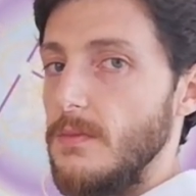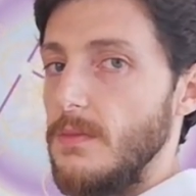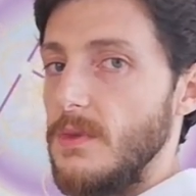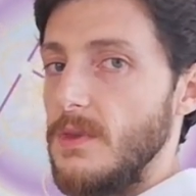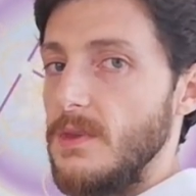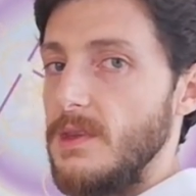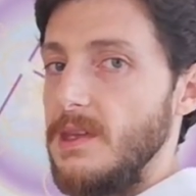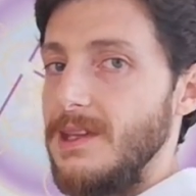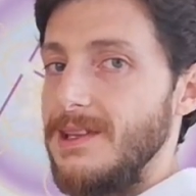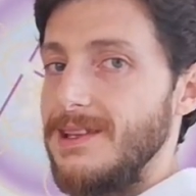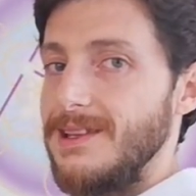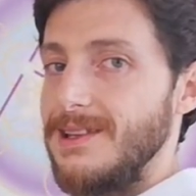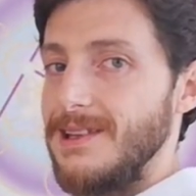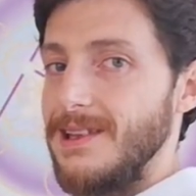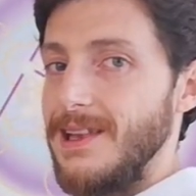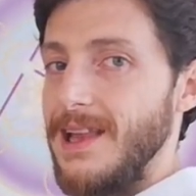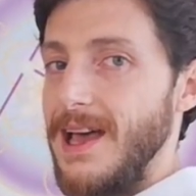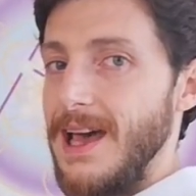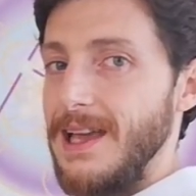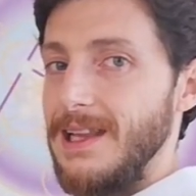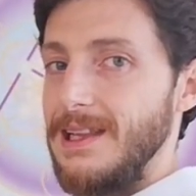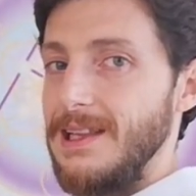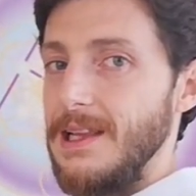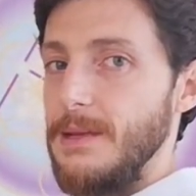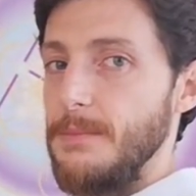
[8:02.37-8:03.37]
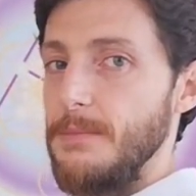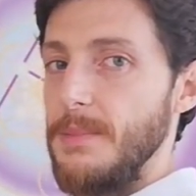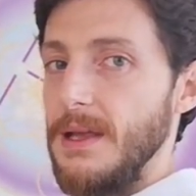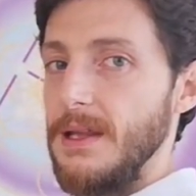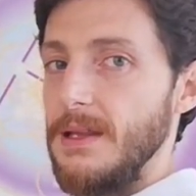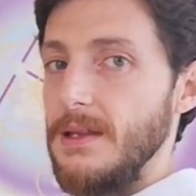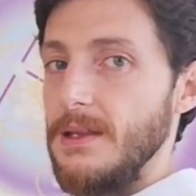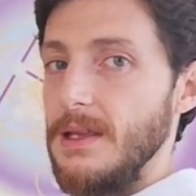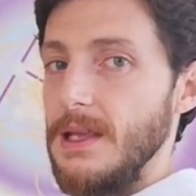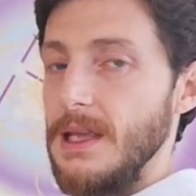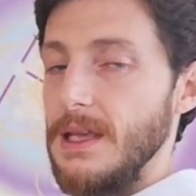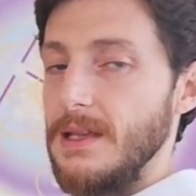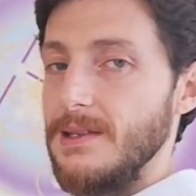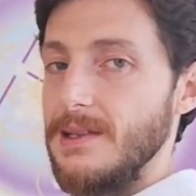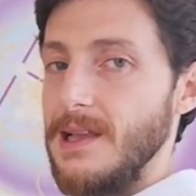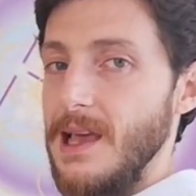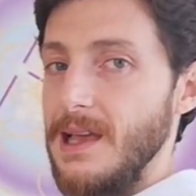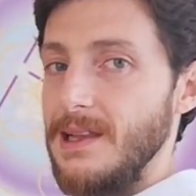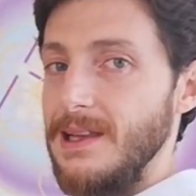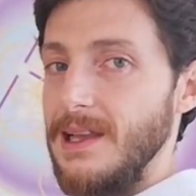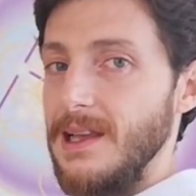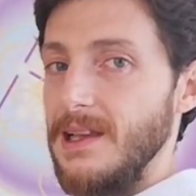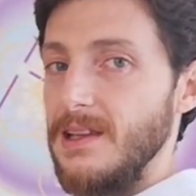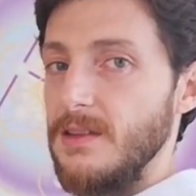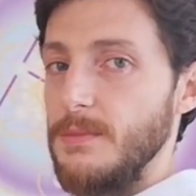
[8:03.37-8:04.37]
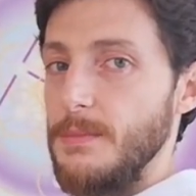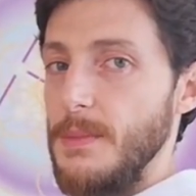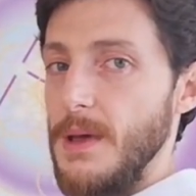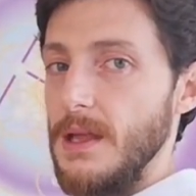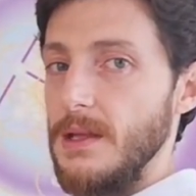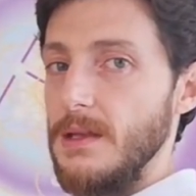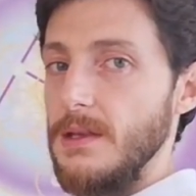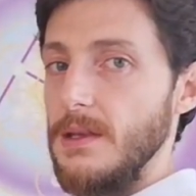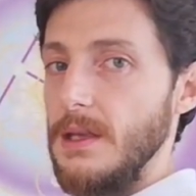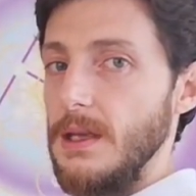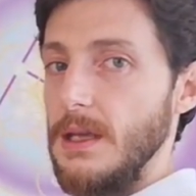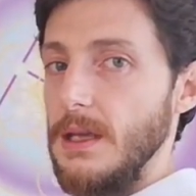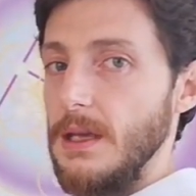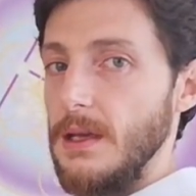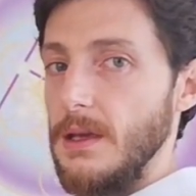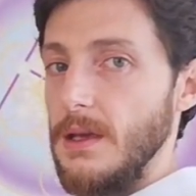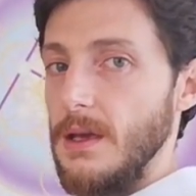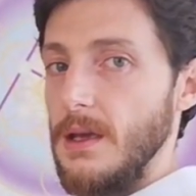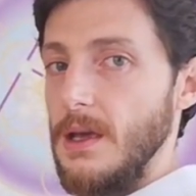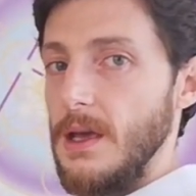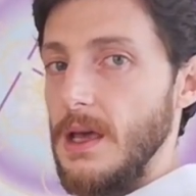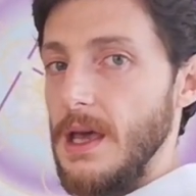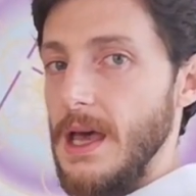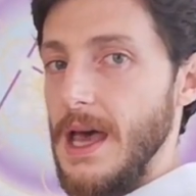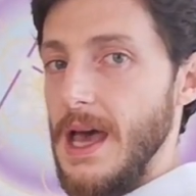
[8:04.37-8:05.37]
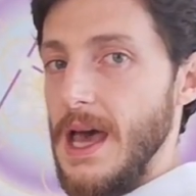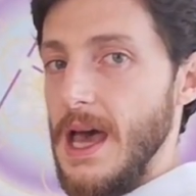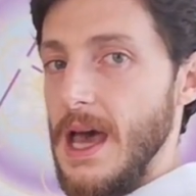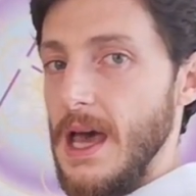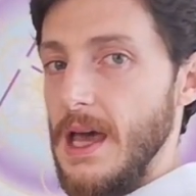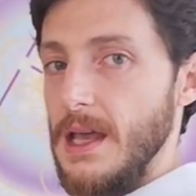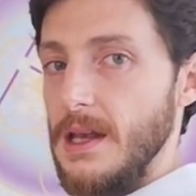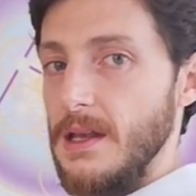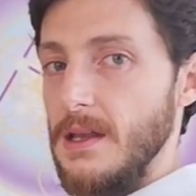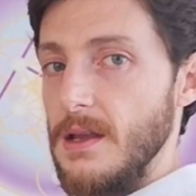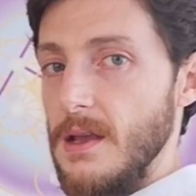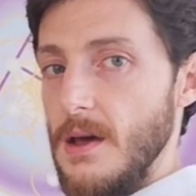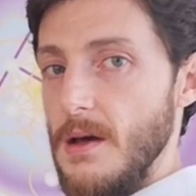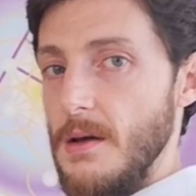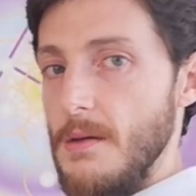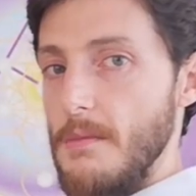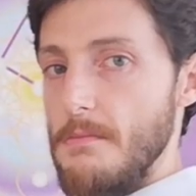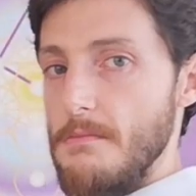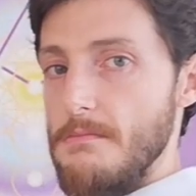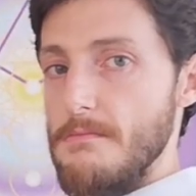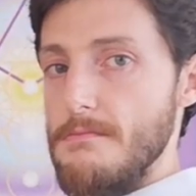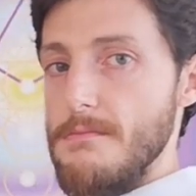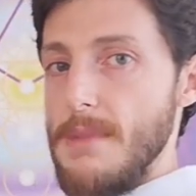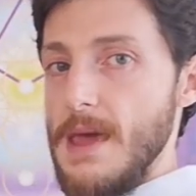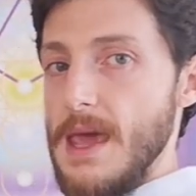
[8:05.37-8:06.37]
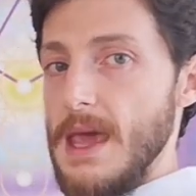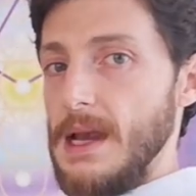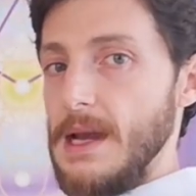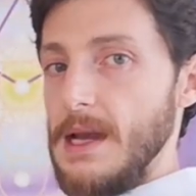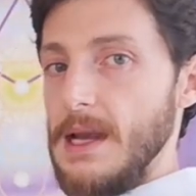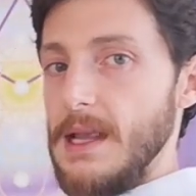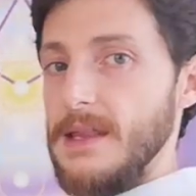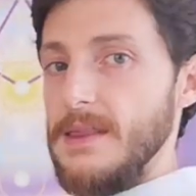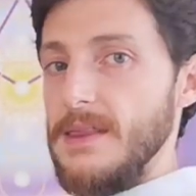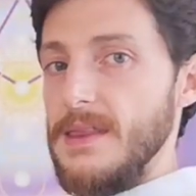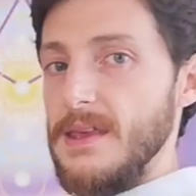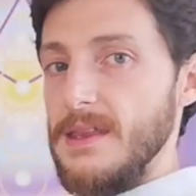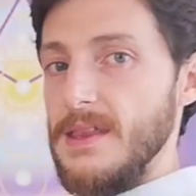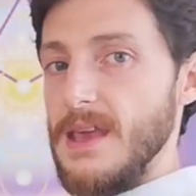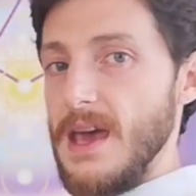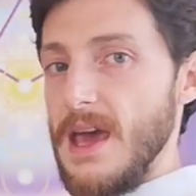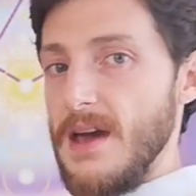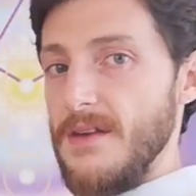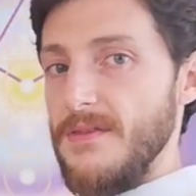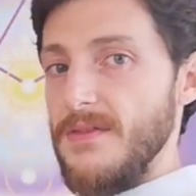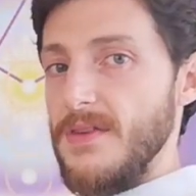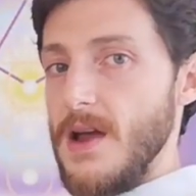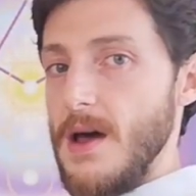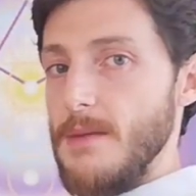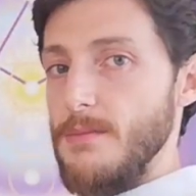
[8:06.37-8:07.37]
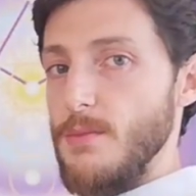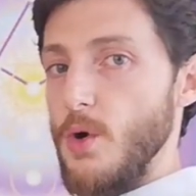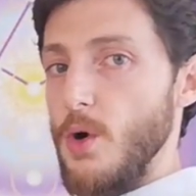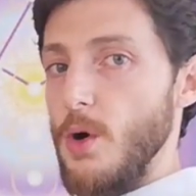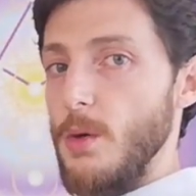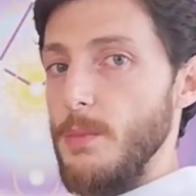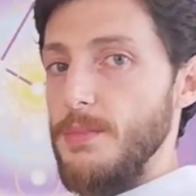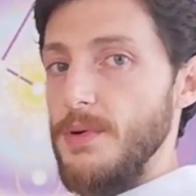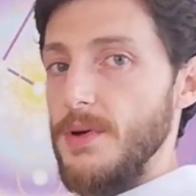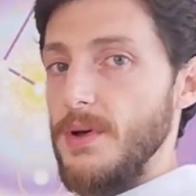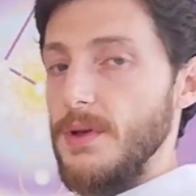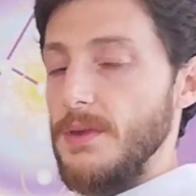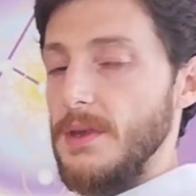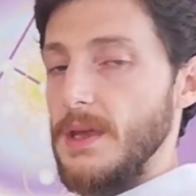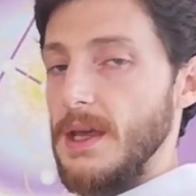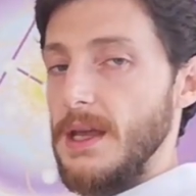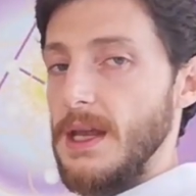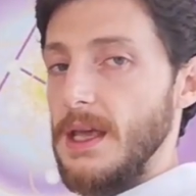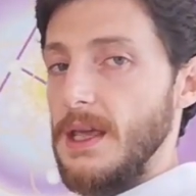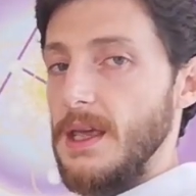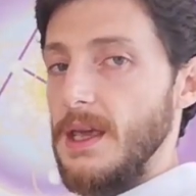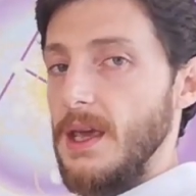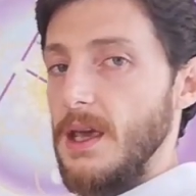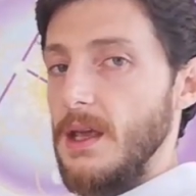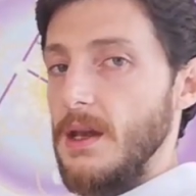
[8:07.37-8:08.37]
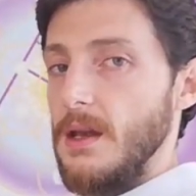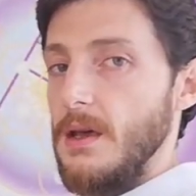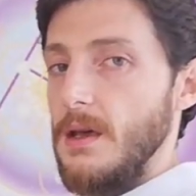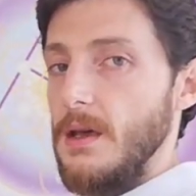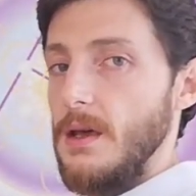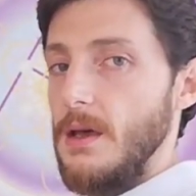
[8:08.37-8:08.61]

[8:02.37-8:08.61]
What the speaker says: See, slightly bending, slightly expanding, and mainly the diaphragm open. And again,